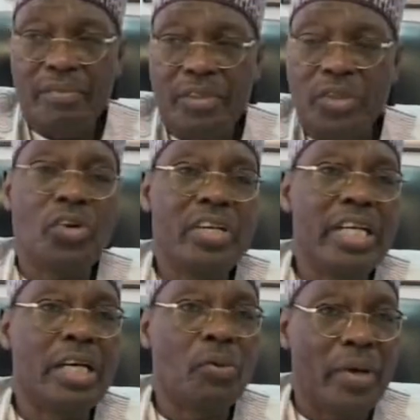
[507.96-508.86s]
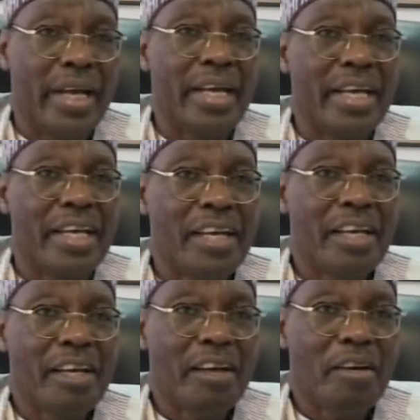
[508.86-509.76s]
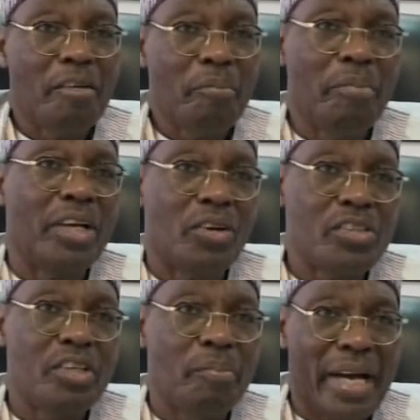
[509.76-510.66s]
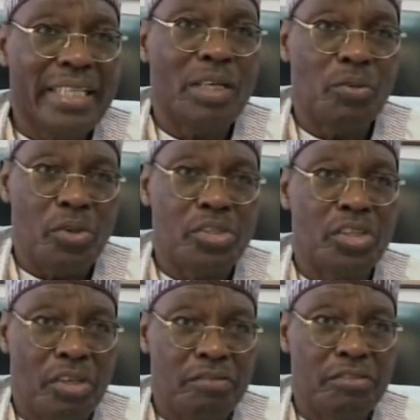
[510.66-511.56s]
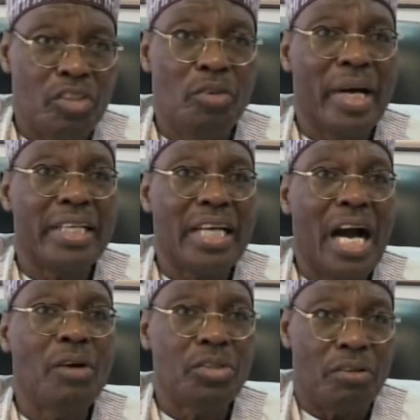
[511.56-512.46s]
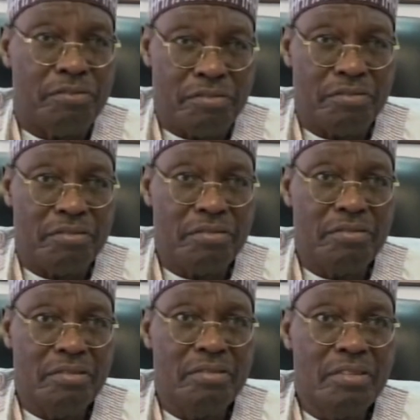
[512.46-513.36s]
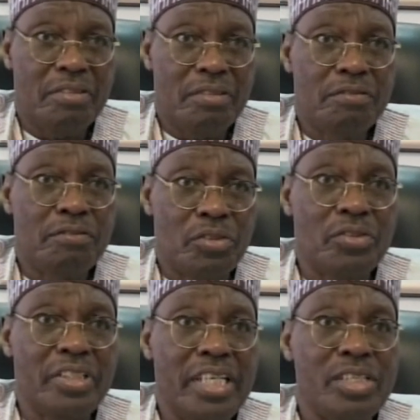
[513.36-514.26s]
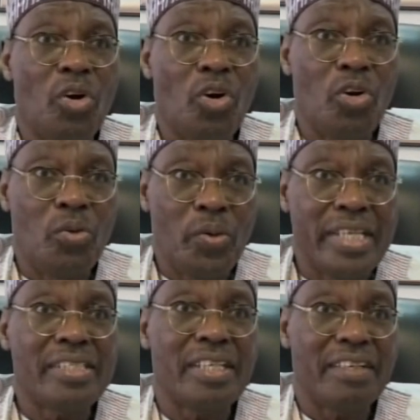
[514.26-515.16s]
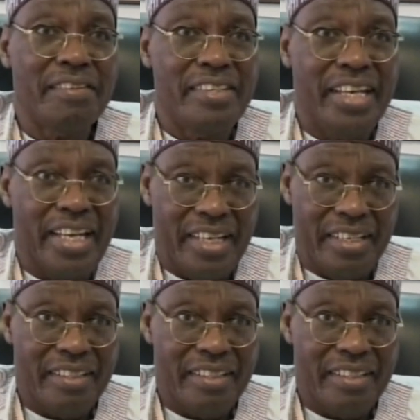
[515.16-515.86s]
running away because the battle was tough. No matter how tough, Fundi is always there,